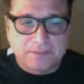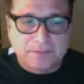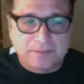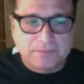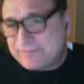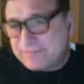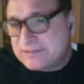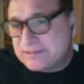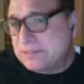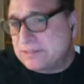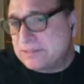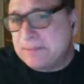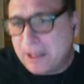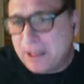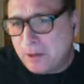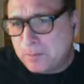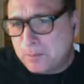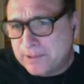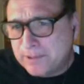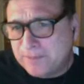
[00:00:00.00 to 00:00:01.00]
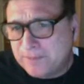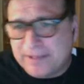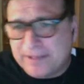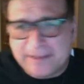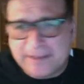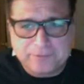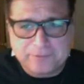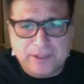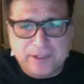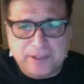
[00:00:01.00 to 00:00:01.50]
gave us some help, if
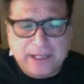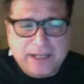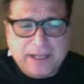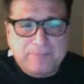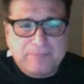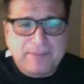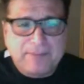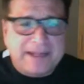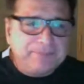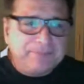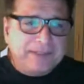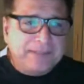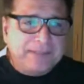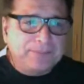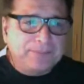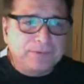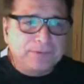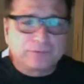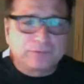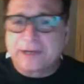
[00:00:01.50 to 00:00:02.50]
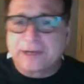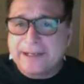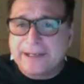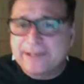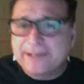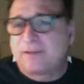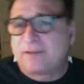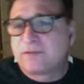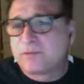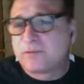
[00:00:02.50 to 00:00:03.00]
they had made people
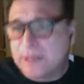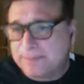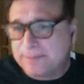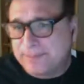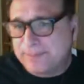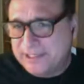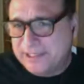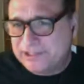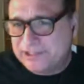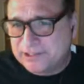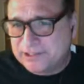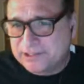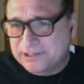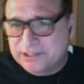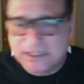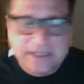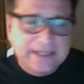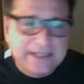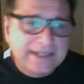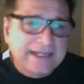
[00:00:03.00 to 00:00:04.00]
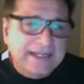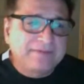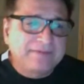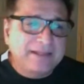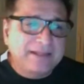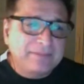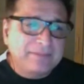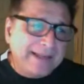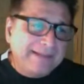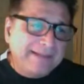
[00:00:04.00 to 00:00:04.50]
rank the web pages,
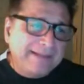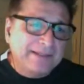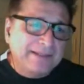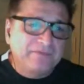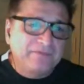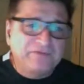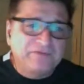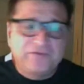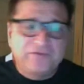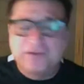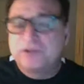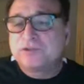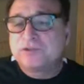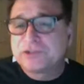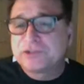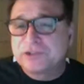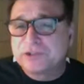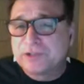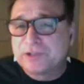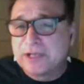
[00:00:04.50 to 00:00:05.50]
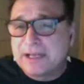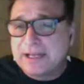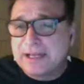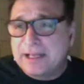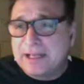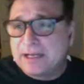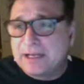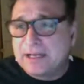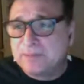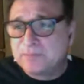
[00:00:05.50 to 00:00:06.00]
if they made them filter
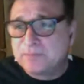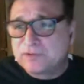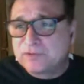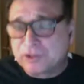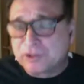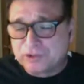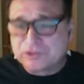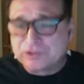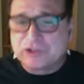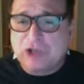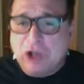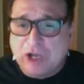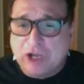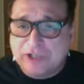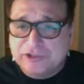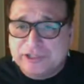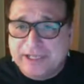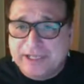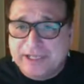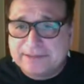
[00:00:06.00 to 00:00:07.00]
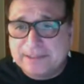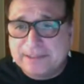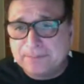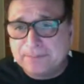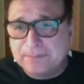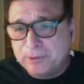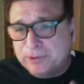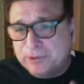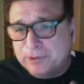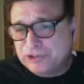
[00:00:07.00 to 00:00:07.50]
certain content
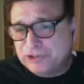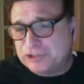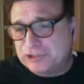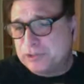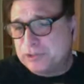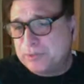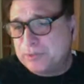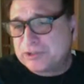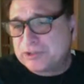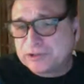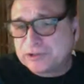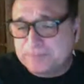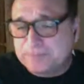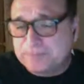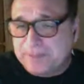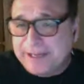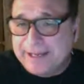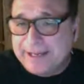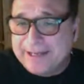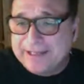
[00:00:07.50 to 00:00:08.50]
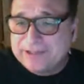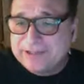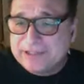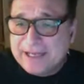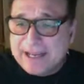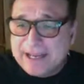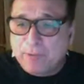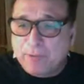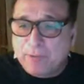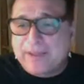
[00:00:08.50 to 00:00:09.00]
and push it to a certain
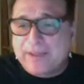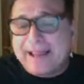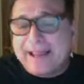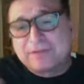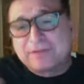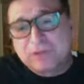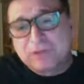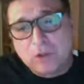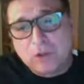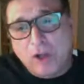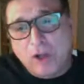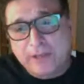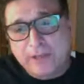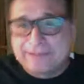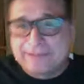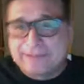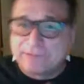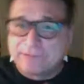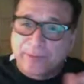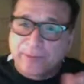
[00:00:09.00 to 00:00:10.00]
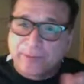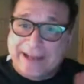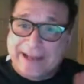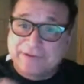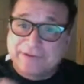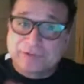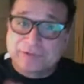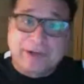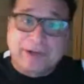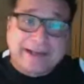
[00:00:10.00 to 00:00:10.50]
page where they had to log in or we
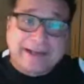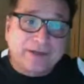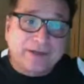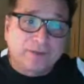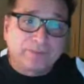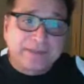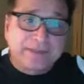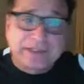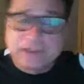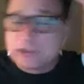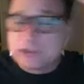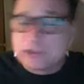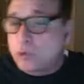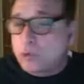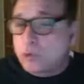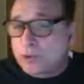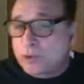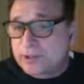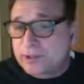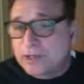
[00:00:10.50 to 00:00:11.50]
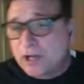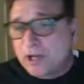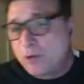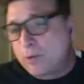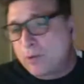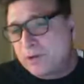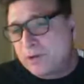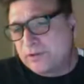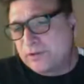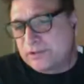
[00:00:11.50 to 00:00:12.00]
had to rank or put in a quarter
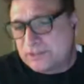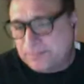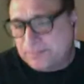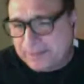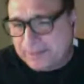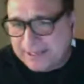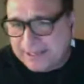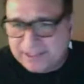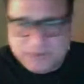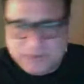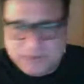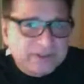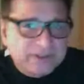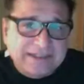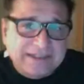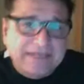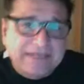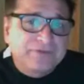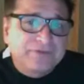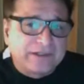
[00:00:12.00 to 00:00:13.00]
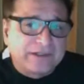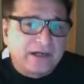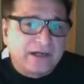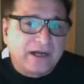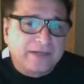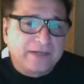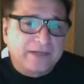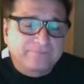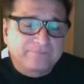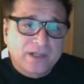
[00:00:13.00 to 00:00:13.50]
whether this page was safe or
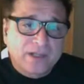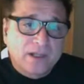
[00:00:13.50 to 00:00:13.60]
not,